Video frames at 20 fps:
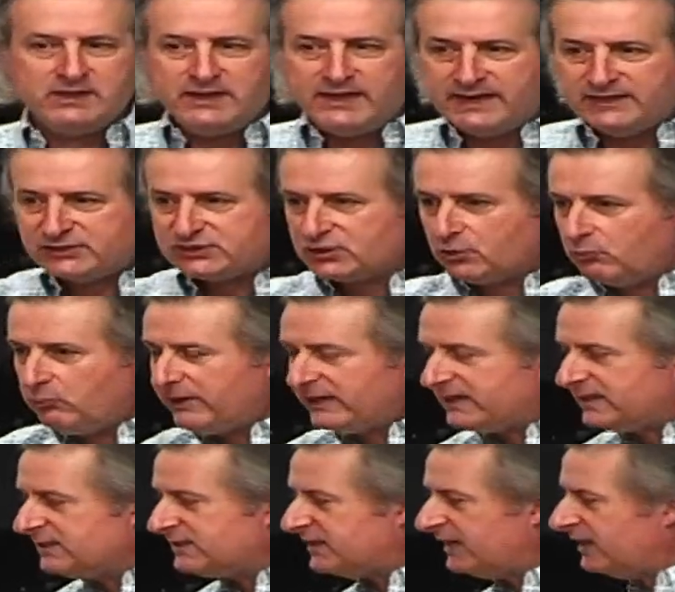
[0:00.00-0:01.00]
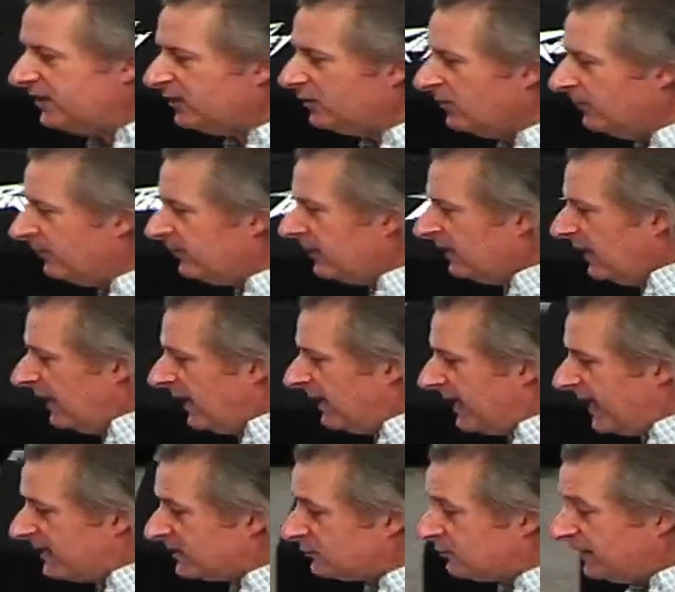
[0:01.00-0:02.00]
And so we continue. And
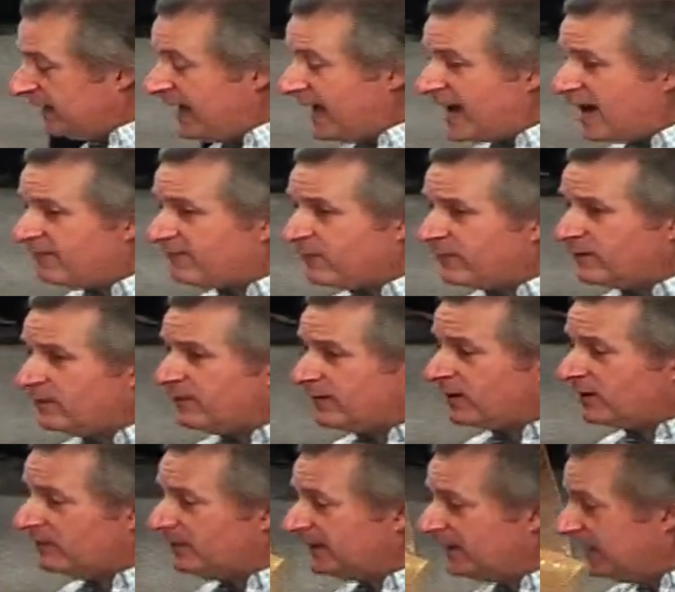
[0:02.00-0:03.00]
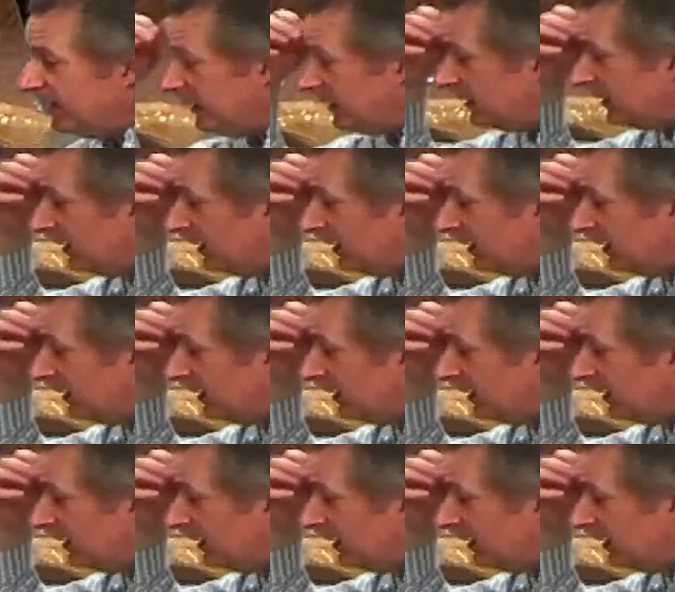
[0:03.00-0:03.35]
as we have from the very beginning,